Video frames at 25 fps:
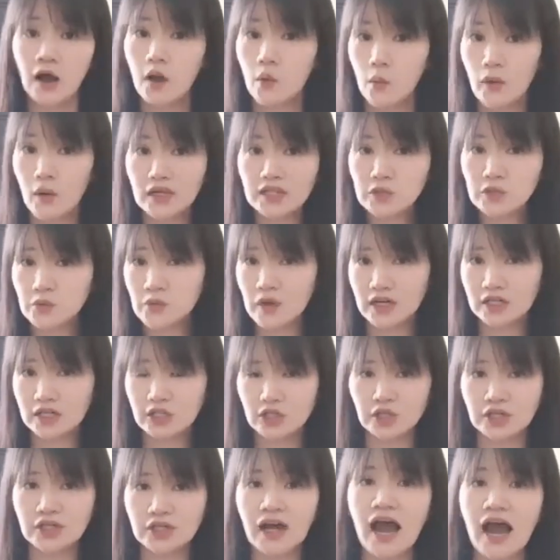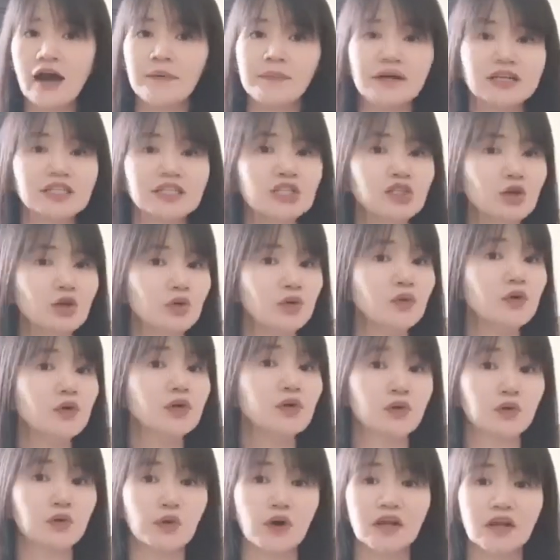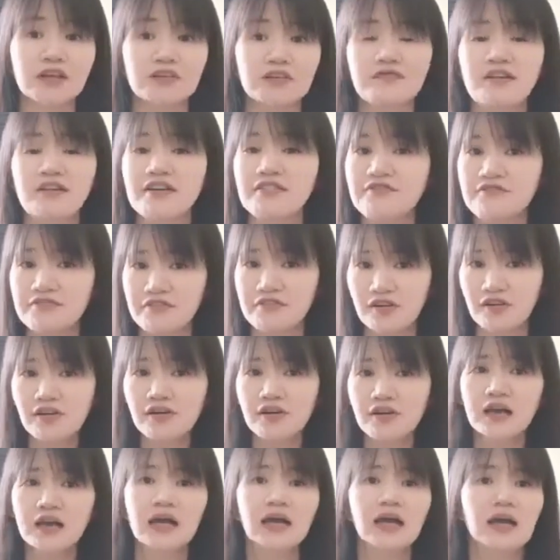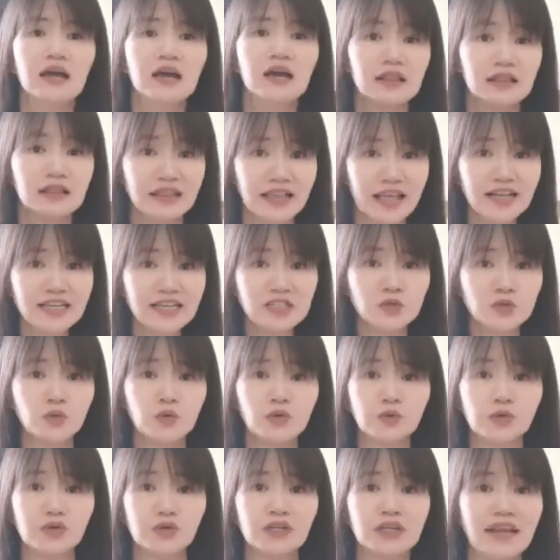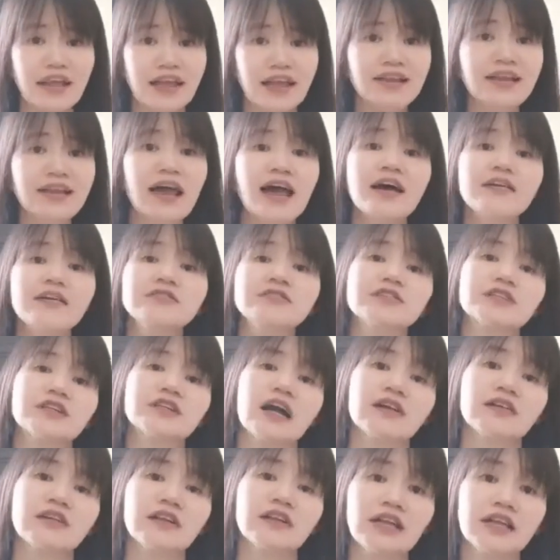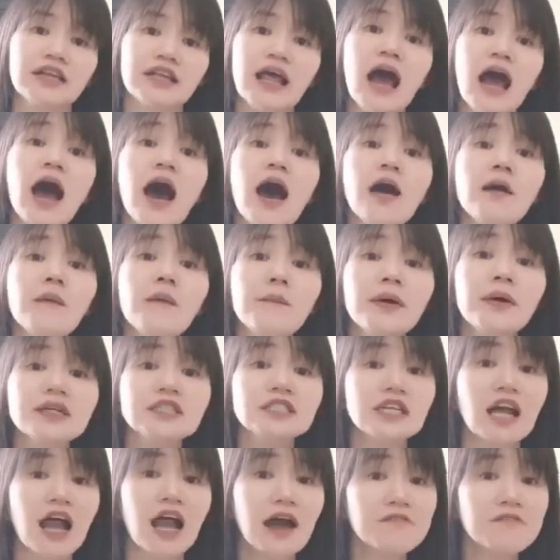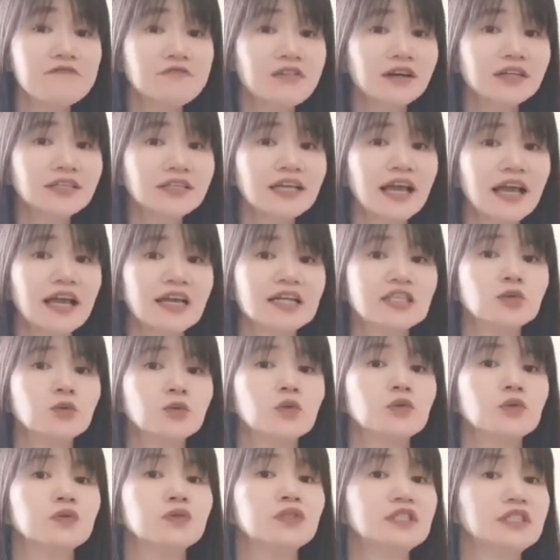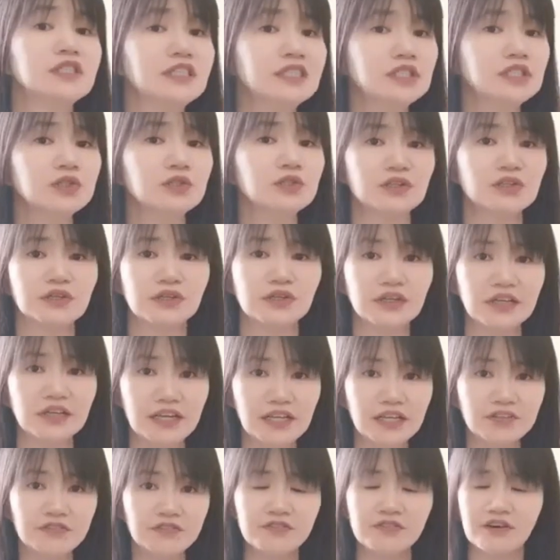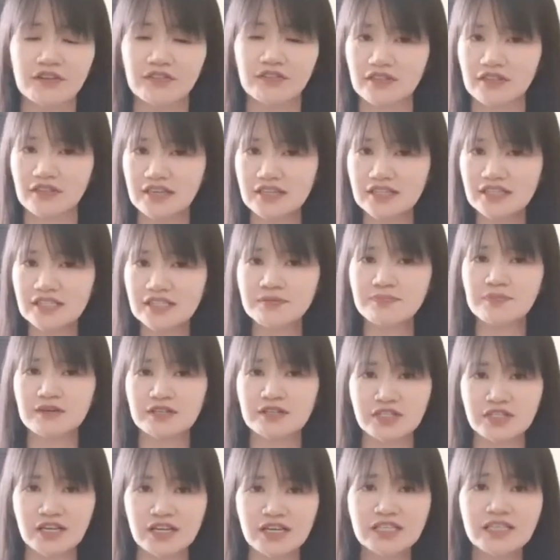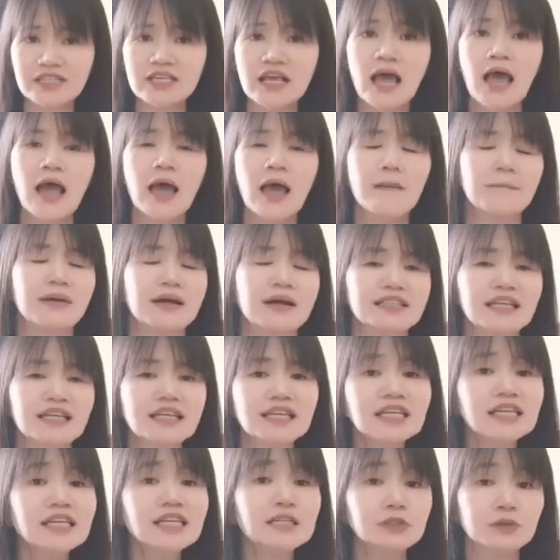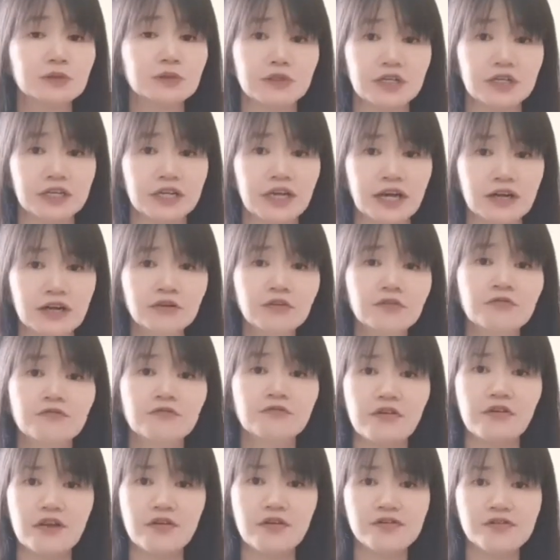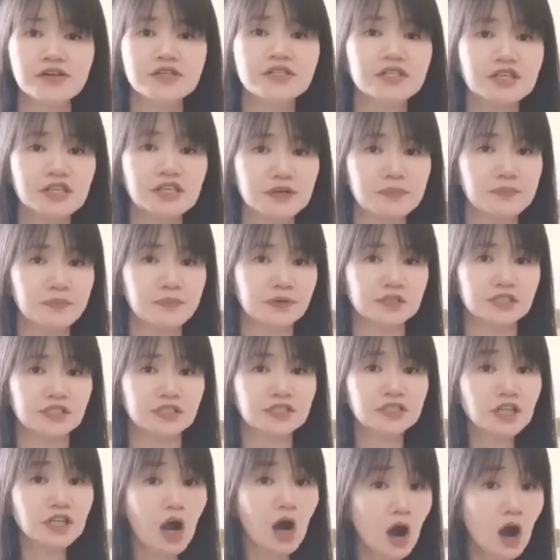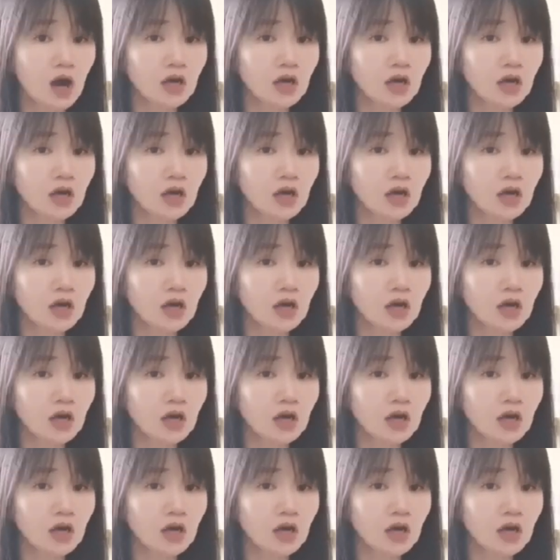Once we are sure how much loan we could qualify for, next we would then have to calculate how much upfront cash we would need to allocate for this purchase by taking into account various important